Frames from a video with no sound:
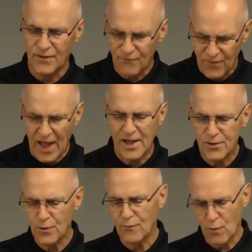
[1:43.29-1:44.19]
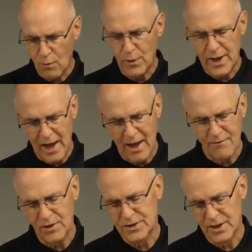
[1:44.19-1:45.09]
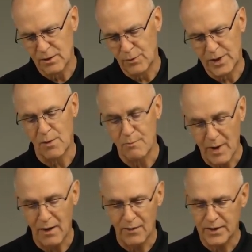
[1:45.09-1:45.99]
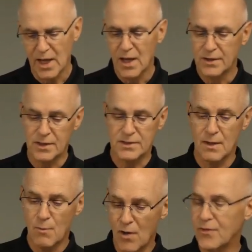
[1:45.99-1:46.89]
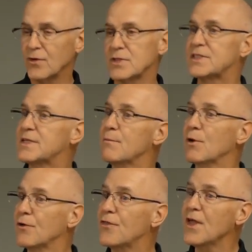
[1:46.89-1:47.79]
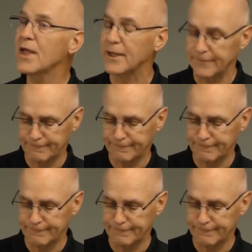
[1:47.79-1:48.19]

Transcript: the value of what we have until we compare it to some other similar thing.